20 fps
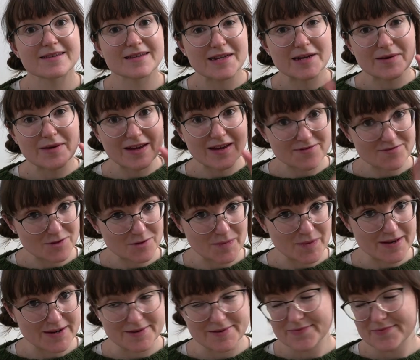so now I have the
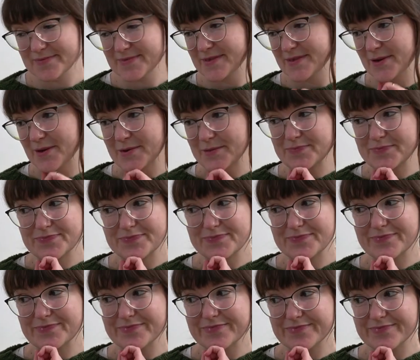butter. So
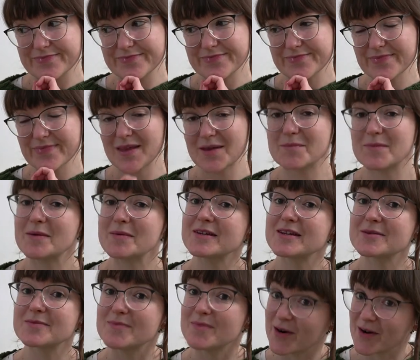maybe
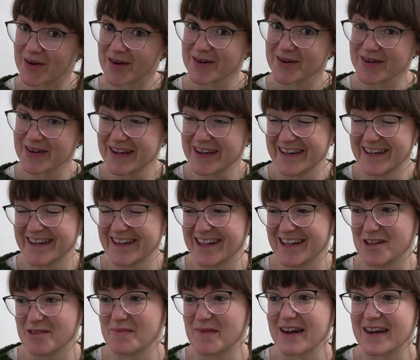tomorrow
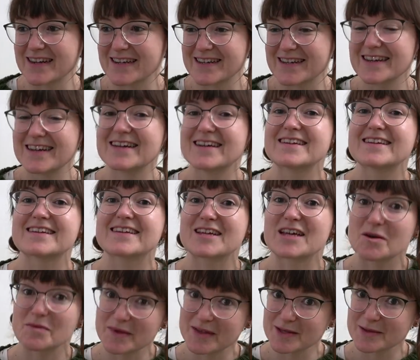I'll manage to
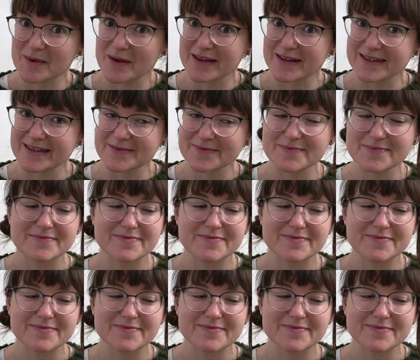get mince pies.